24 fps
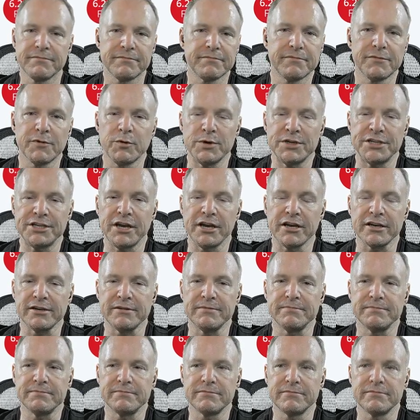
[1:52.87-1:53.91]
We suck.
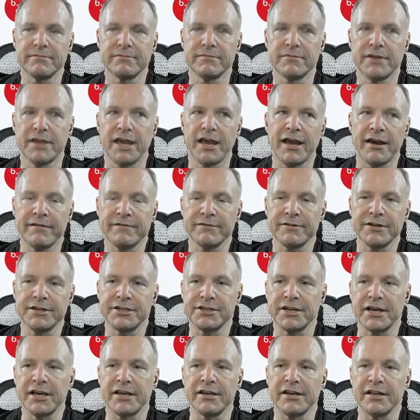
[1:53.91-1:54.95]
Every
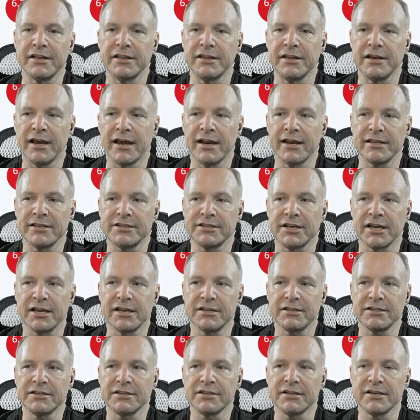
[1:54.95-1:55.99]
state in the United
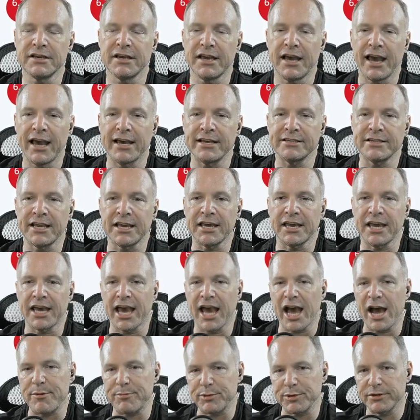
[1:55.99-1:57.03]
States has a
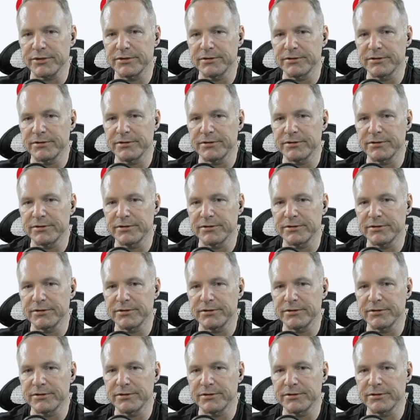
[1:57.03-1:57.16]
gap